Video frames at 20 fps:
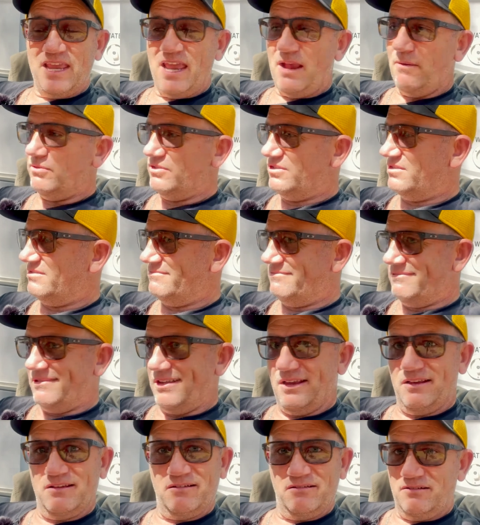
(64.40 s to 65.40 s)
it was
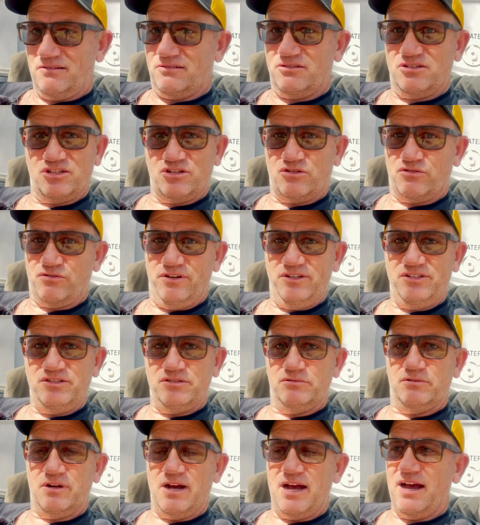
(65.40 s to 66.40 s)
just
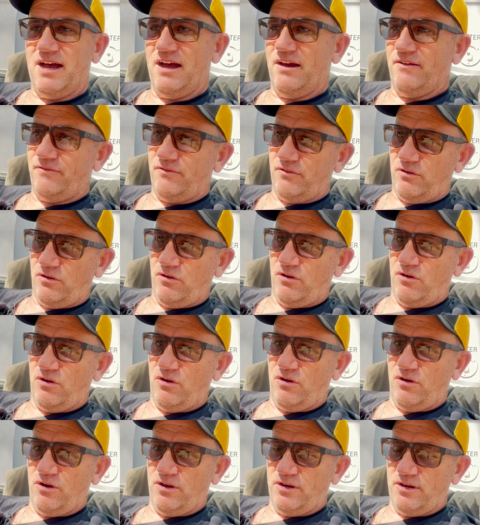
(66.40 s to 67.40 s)
crystal.
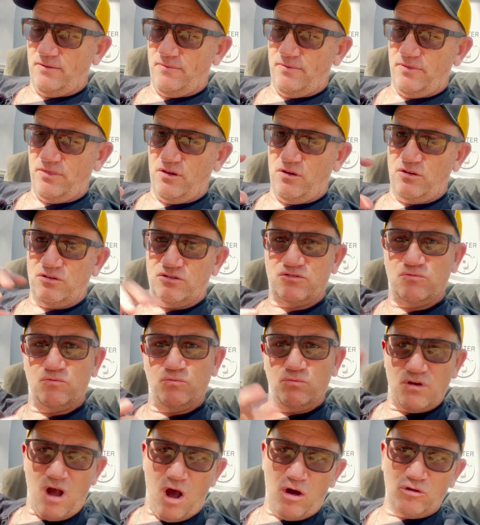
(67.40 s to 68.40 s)
On those
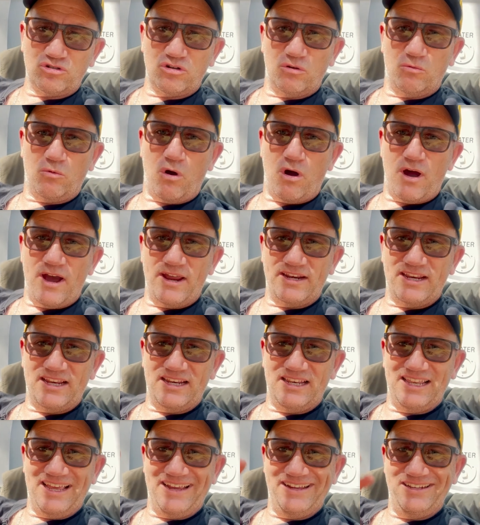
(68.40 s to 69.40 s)
ultra wide
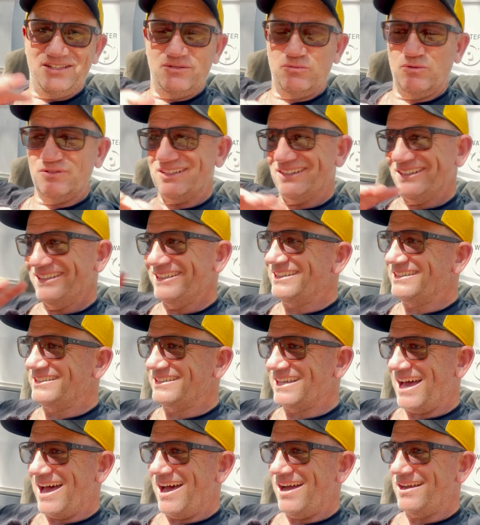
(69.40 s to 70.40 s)
lens was a little
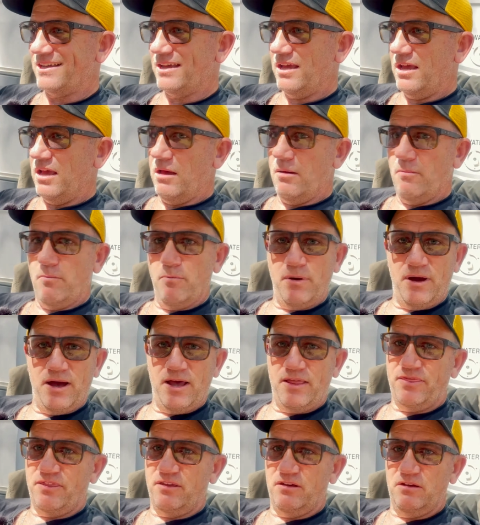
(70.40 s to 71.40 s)
dark, but
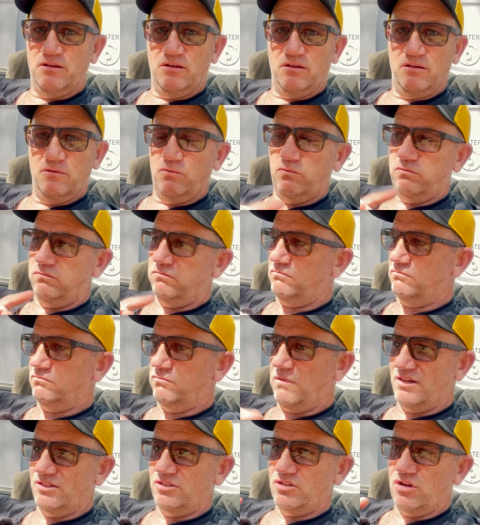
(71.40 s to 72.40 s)
the
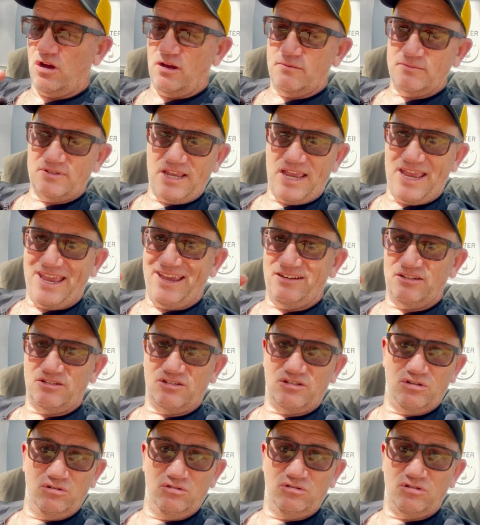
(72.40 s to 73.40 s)
1x and
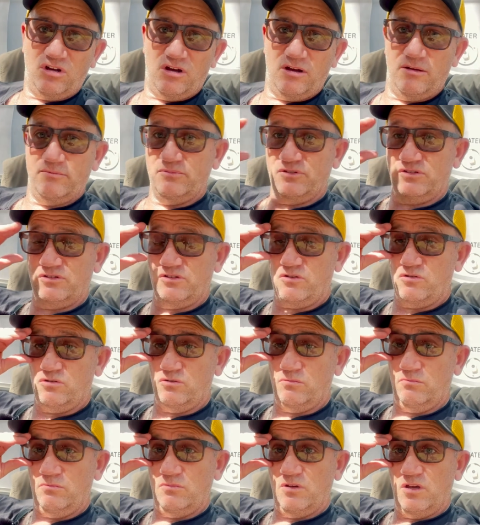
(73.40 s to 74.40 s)
2x zoom,